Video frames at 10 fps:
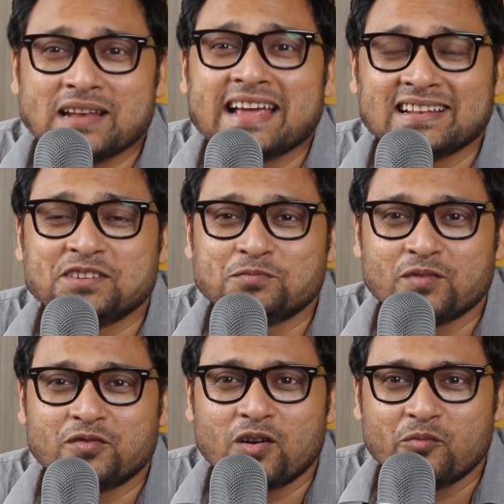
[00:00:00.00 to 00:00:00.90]
likely to
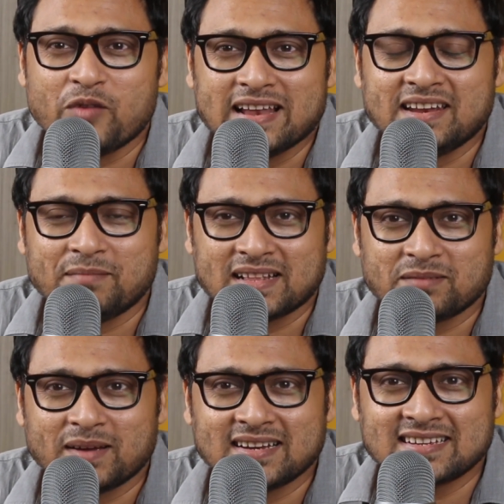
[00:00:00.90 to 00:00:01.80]
perform well in
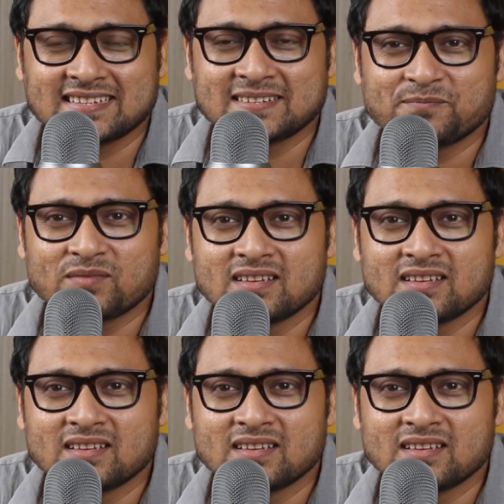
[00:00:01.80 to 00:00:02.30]
mathematics.